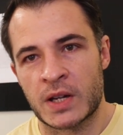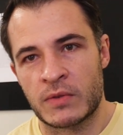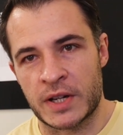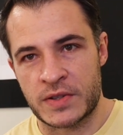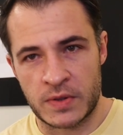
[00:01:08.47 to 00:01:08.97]

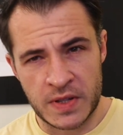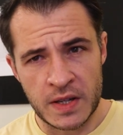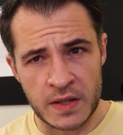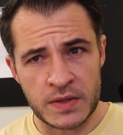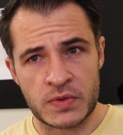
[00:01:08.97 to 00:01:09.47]
Right, so to see
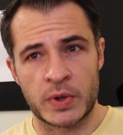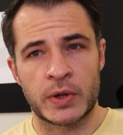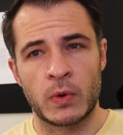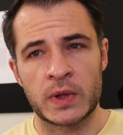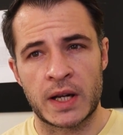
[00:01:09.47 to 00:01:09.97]
this,
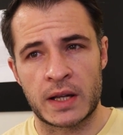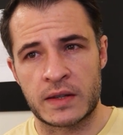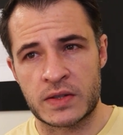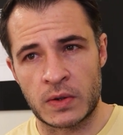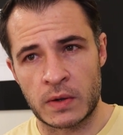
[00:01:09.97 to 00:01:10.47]
recall that at
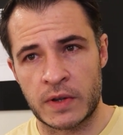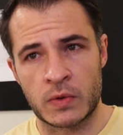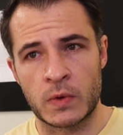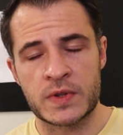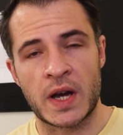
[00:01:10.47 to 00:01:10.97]
the start of the
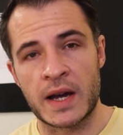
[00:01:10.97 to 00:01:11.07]
course,